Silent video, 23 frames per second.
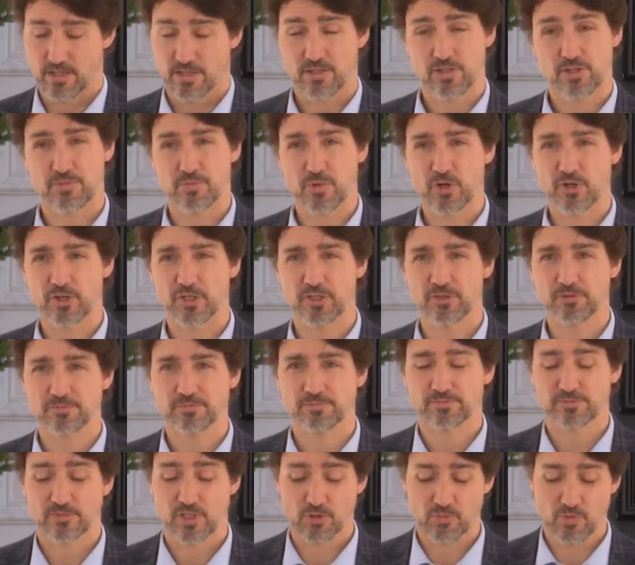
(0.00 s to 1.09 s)
Tomorrow,
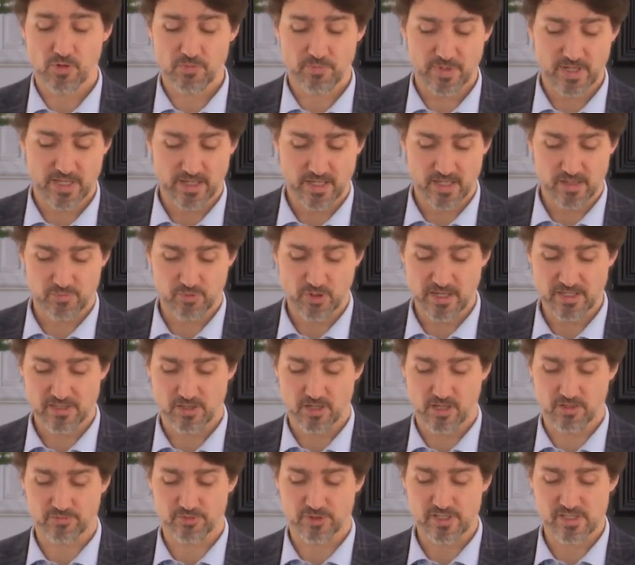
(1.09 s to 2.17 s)
there won't be any press
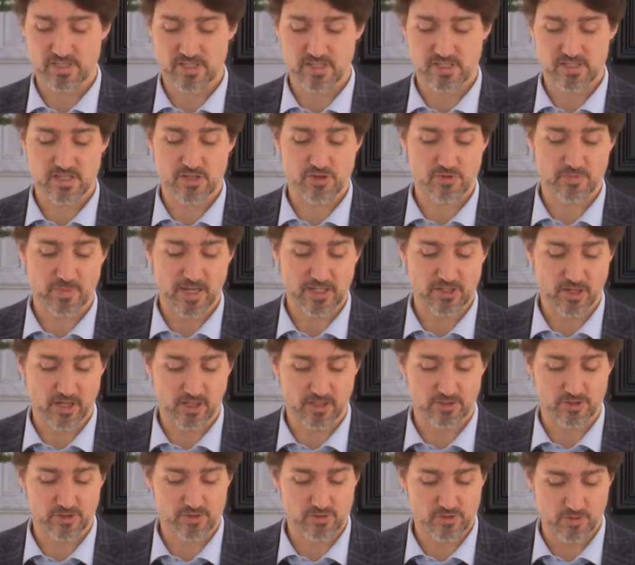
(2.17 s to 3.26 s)
conferences either by
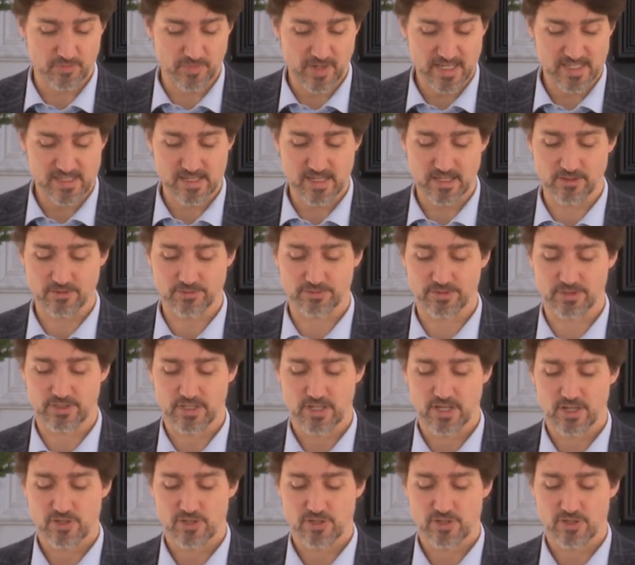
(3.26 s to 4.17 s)
doctors or myself,